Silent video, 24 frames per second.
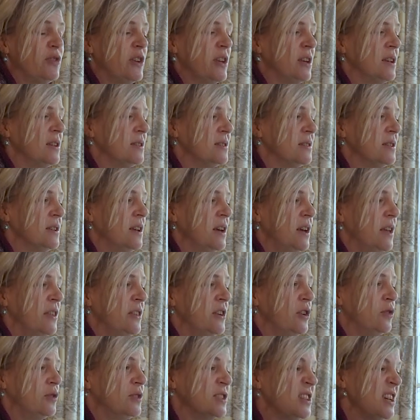fingers. The
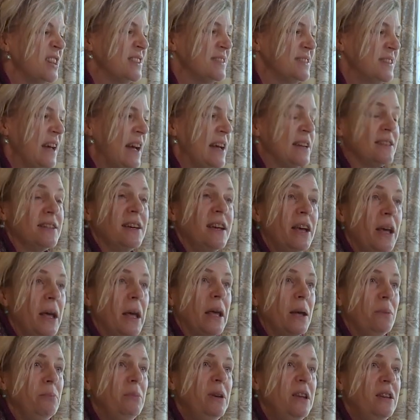dogs sat
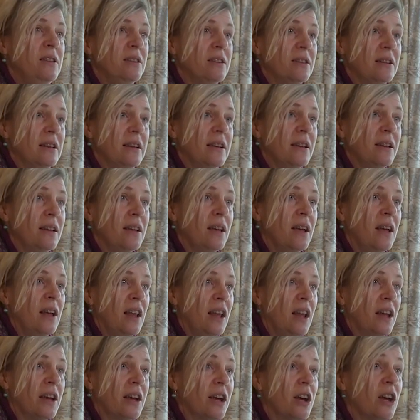immediately
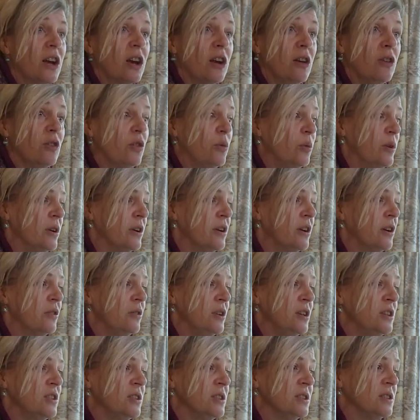like clockwork
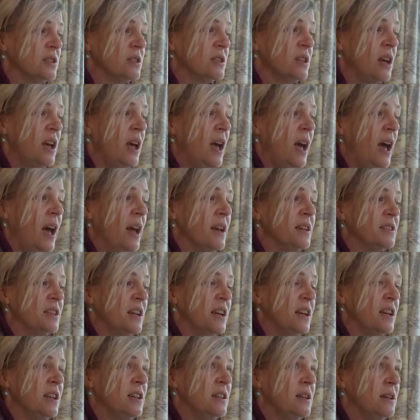creatures and
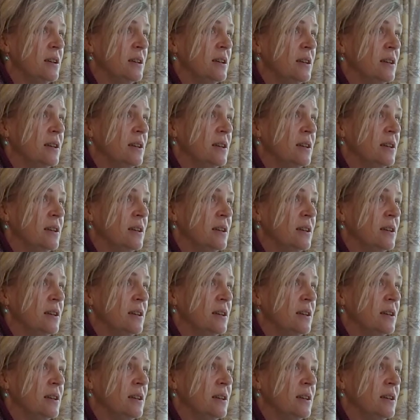stayed